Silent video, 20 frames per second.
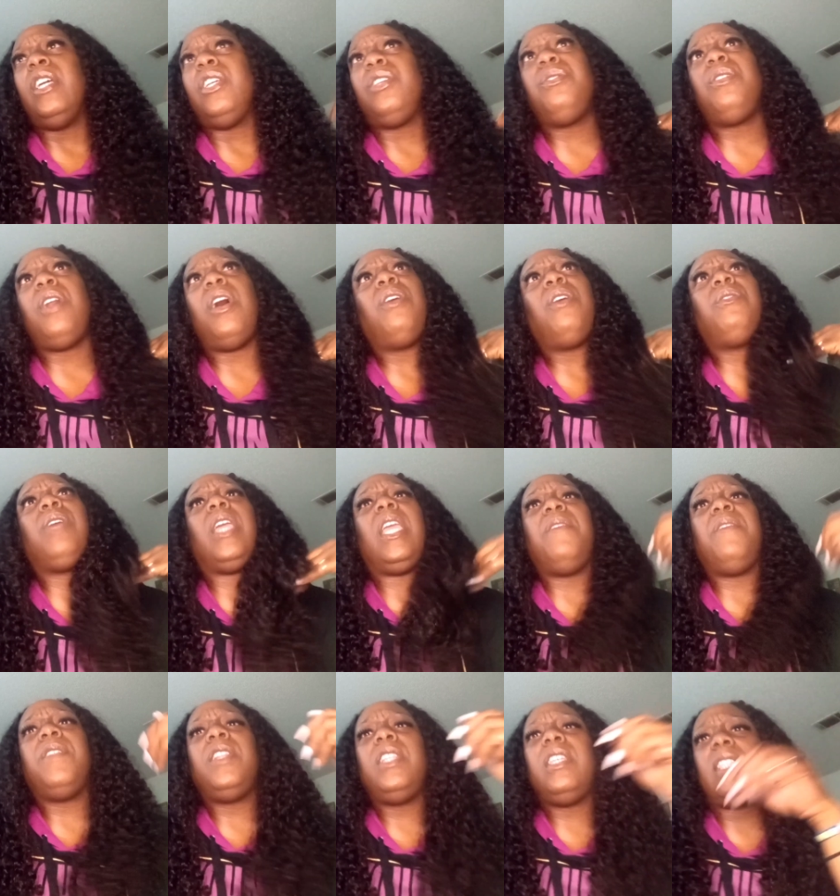you know,
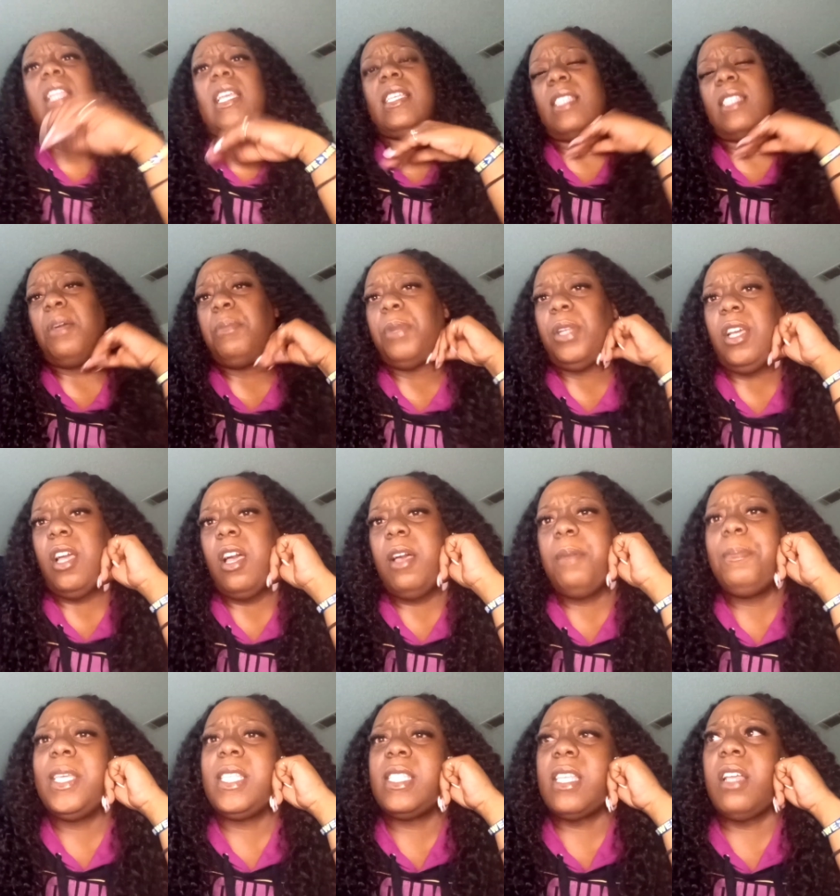even looked at some of the
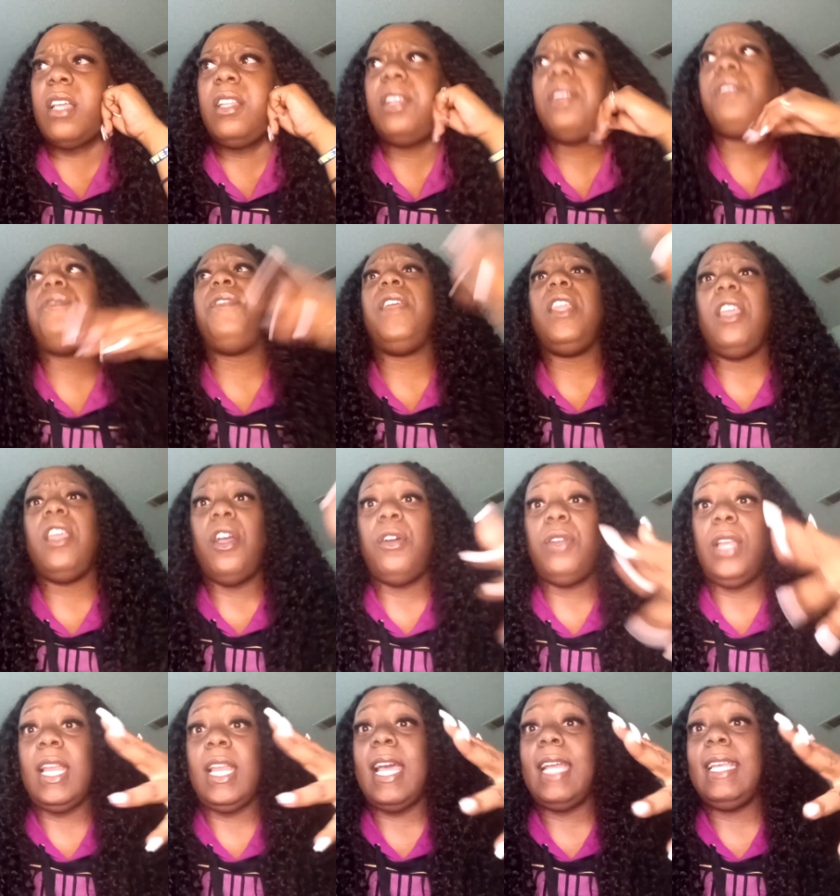comments under the video
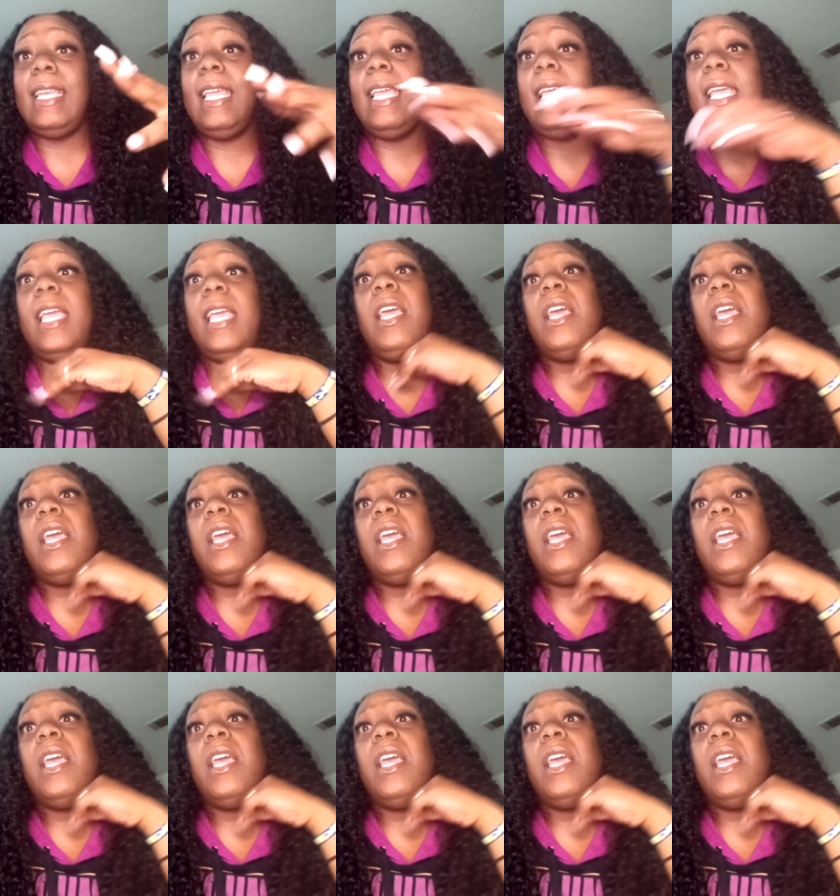that I did.